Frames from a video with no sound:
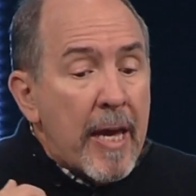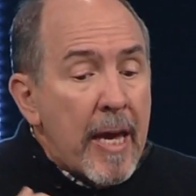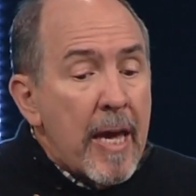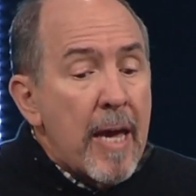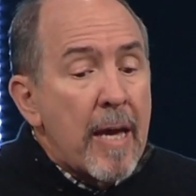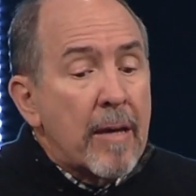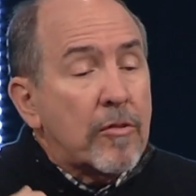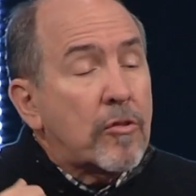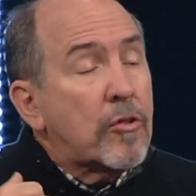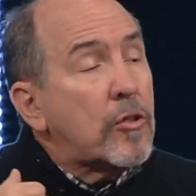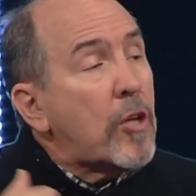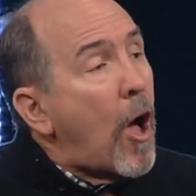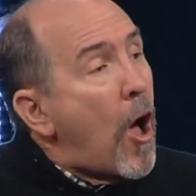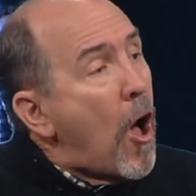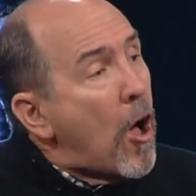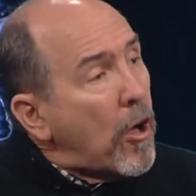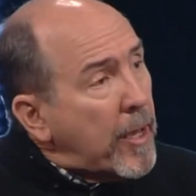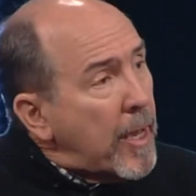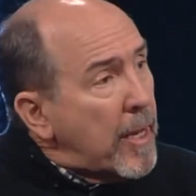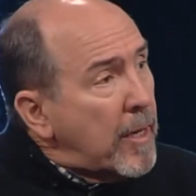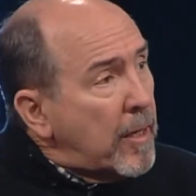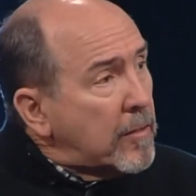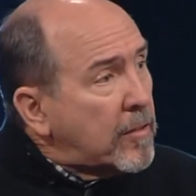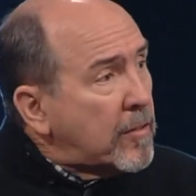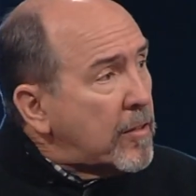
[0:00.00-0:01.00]
He is
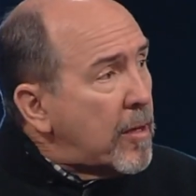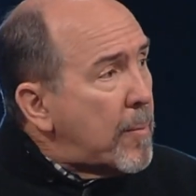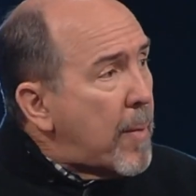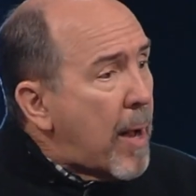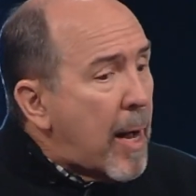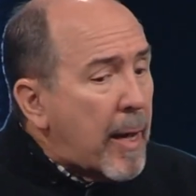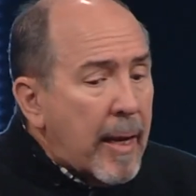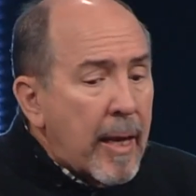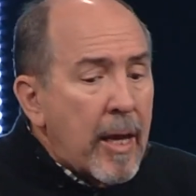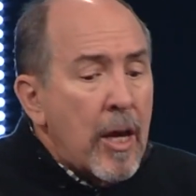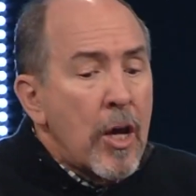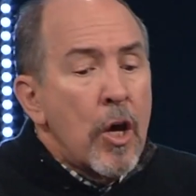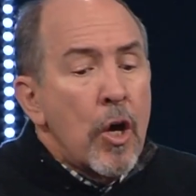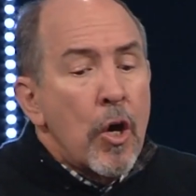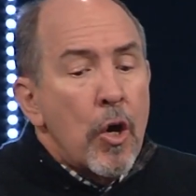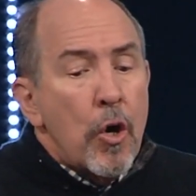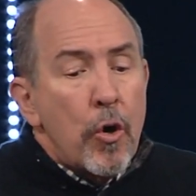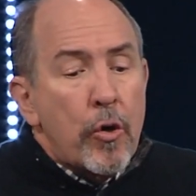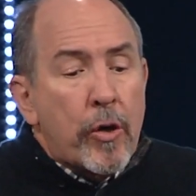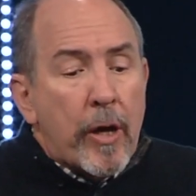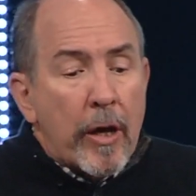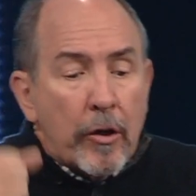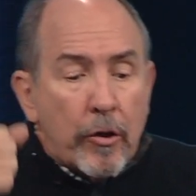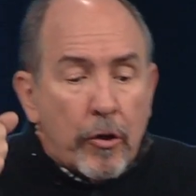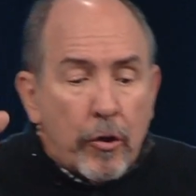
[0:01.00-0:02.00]
talking to somebody
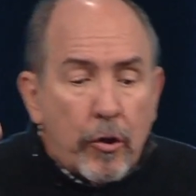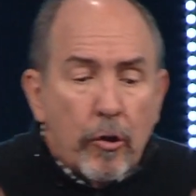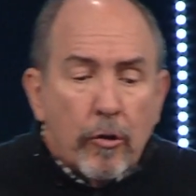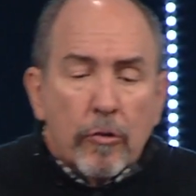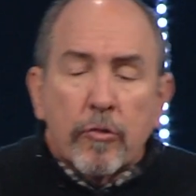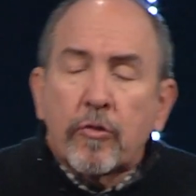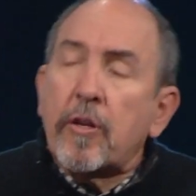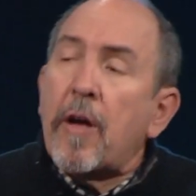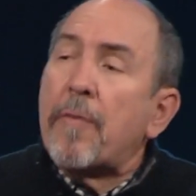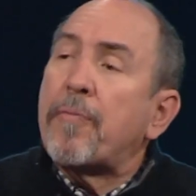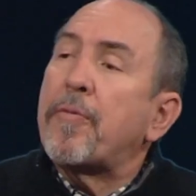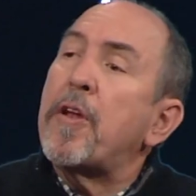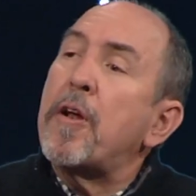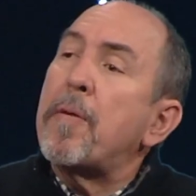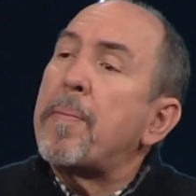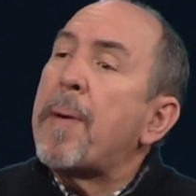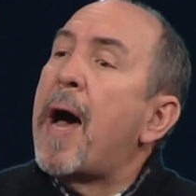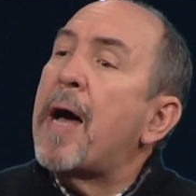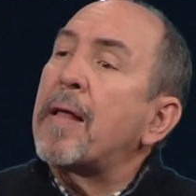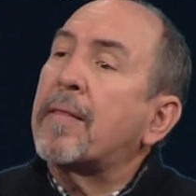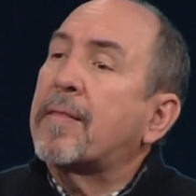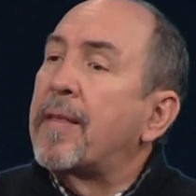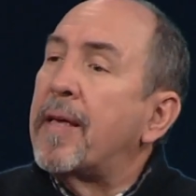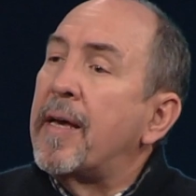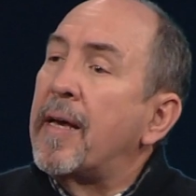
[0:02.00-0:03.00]
who can do something
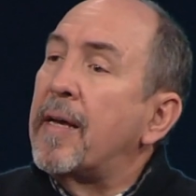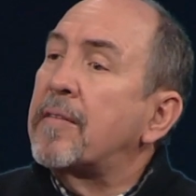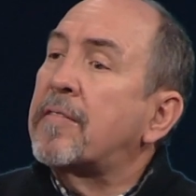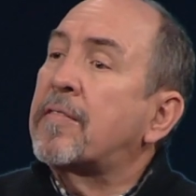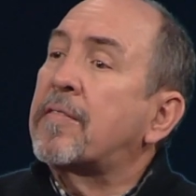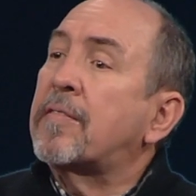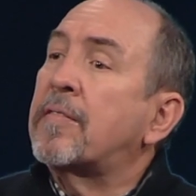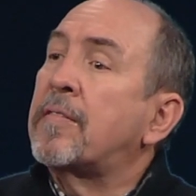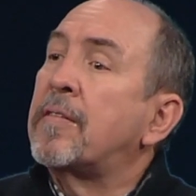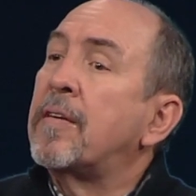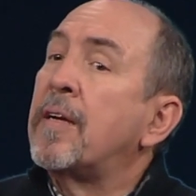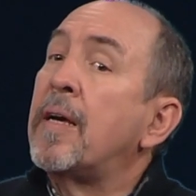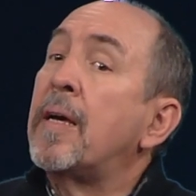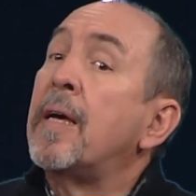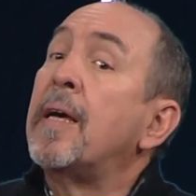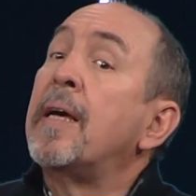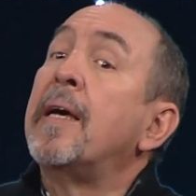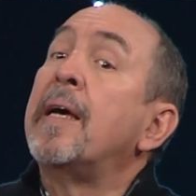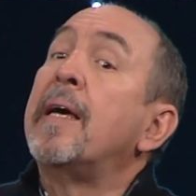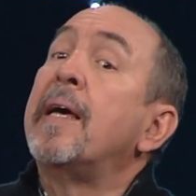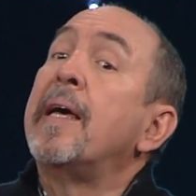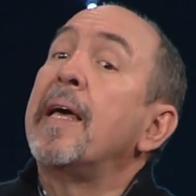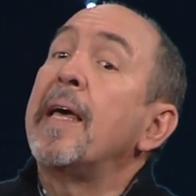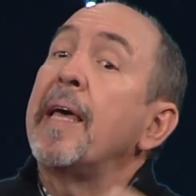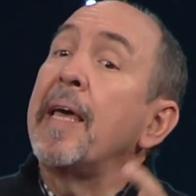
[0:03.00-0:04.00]
about this
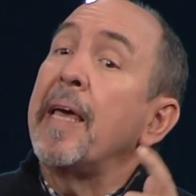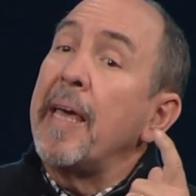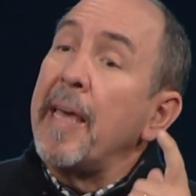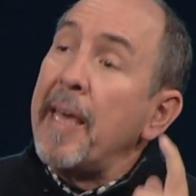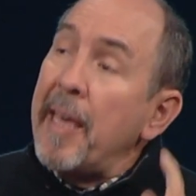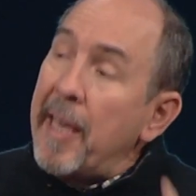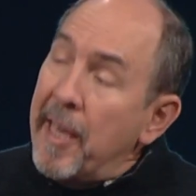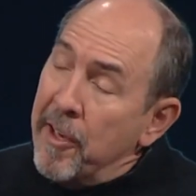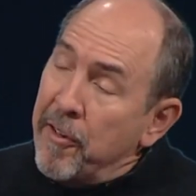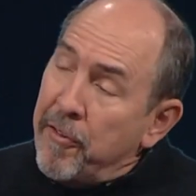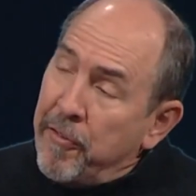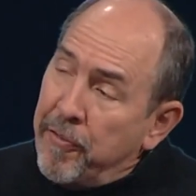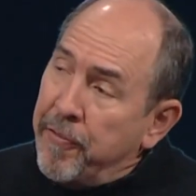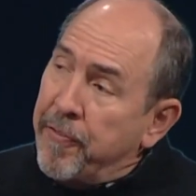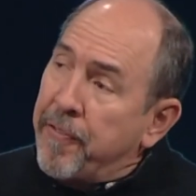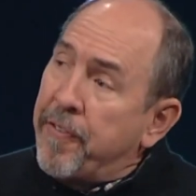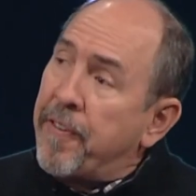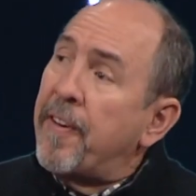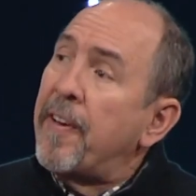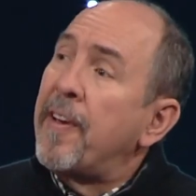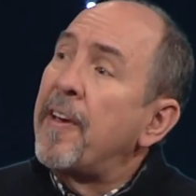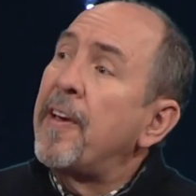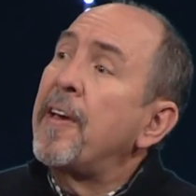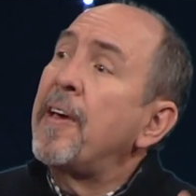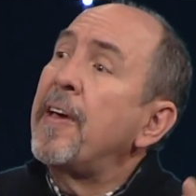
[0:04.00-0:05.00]
if
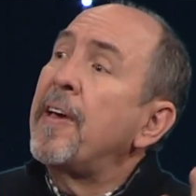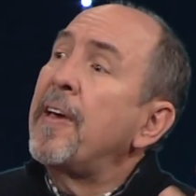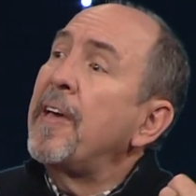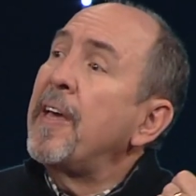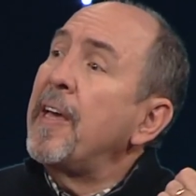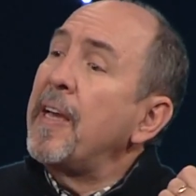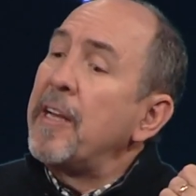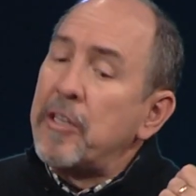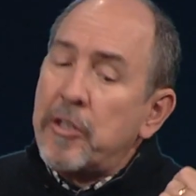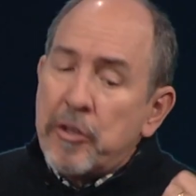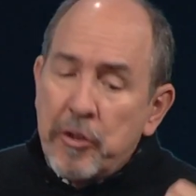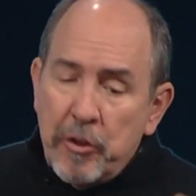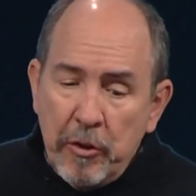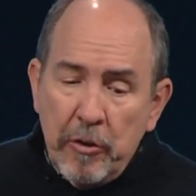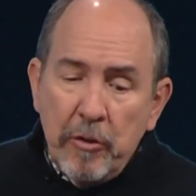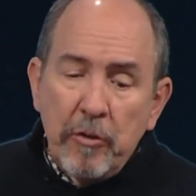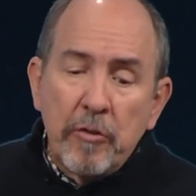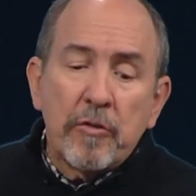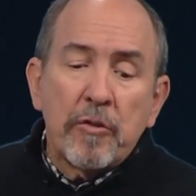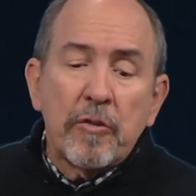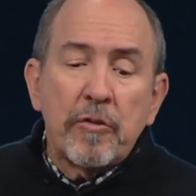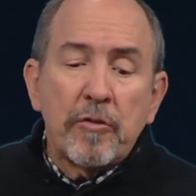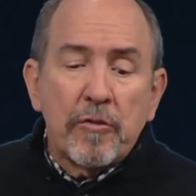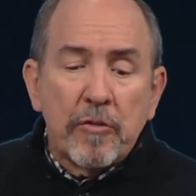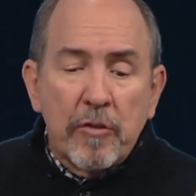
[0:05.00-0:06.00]
he
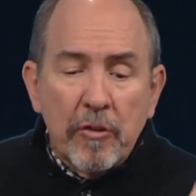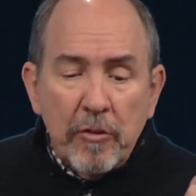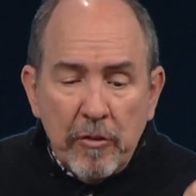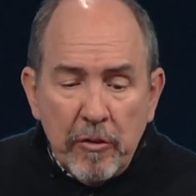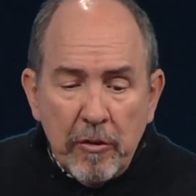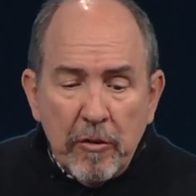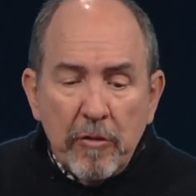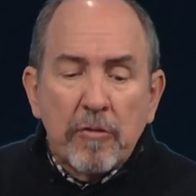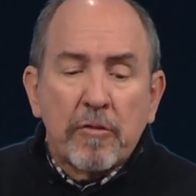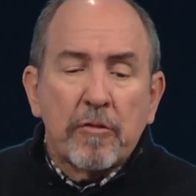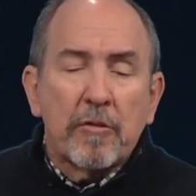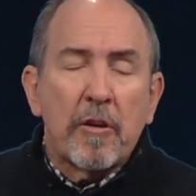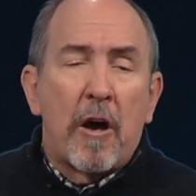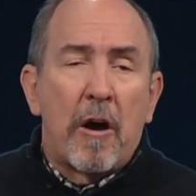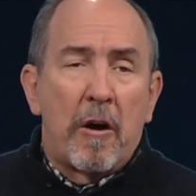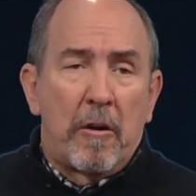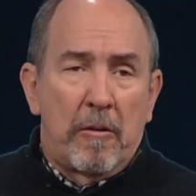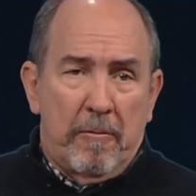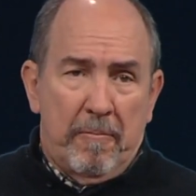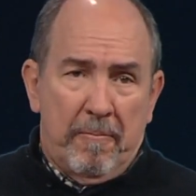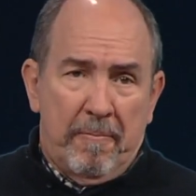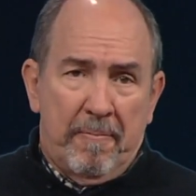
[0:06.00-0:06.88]
chooses to do so.